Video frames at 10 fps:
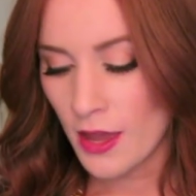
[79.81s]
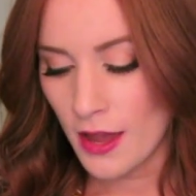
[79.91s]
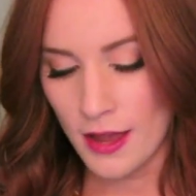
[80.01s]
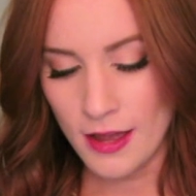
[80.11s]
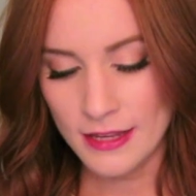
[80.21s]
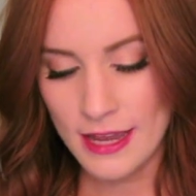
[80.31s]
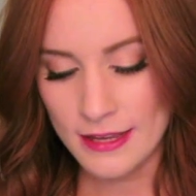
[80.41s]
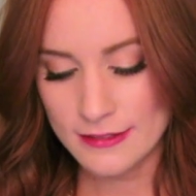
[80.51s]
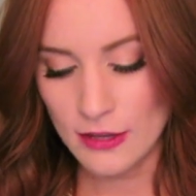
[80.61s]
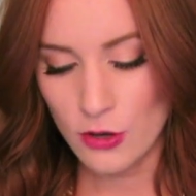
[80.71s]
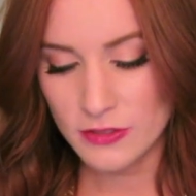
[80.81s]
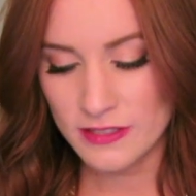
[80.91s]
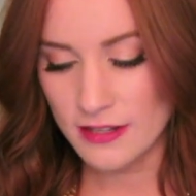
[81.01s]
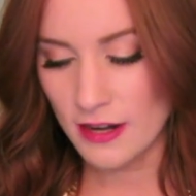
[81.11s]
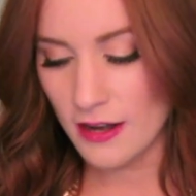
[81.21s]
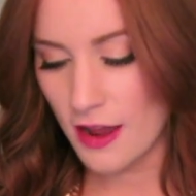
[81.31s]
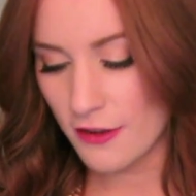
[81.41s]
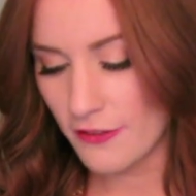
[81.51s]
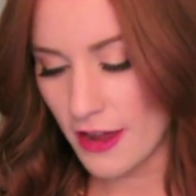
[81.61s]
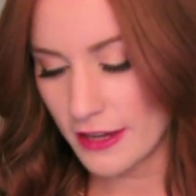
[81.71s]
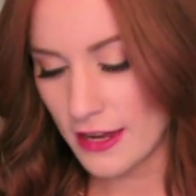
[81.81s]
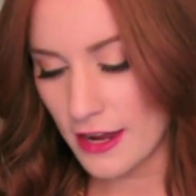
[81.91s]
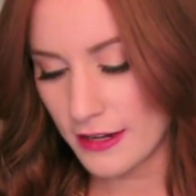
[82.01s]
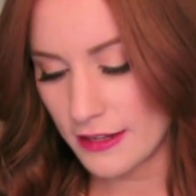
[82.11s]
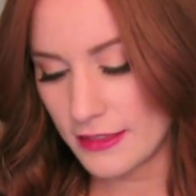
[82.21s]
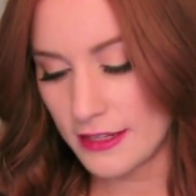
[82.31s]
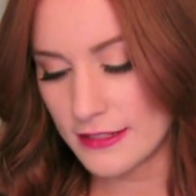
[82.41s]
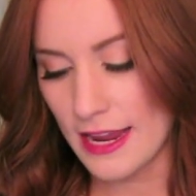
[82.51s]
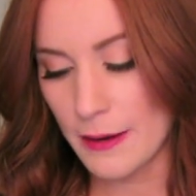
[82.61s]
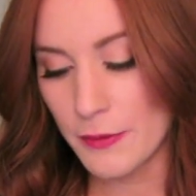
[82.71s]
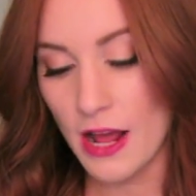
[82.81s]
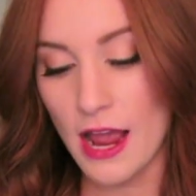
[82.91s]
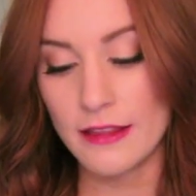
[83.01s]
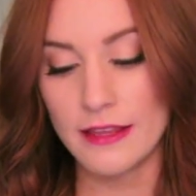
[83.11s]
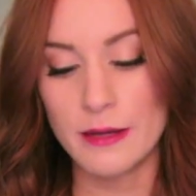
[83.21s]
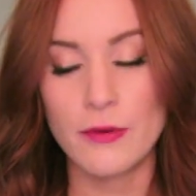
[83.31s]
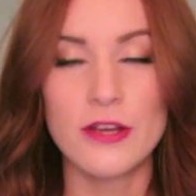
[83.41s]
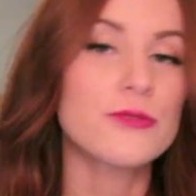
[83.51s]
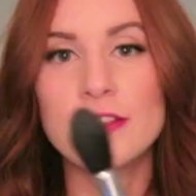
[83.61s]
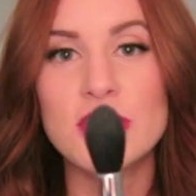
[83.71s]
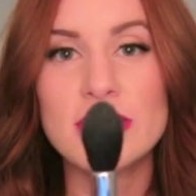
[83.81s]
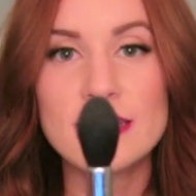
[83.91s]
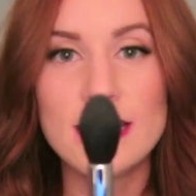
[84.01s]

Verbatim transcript: Uh, yeah, so to start off, I got the tapered highlighting brush. It's just a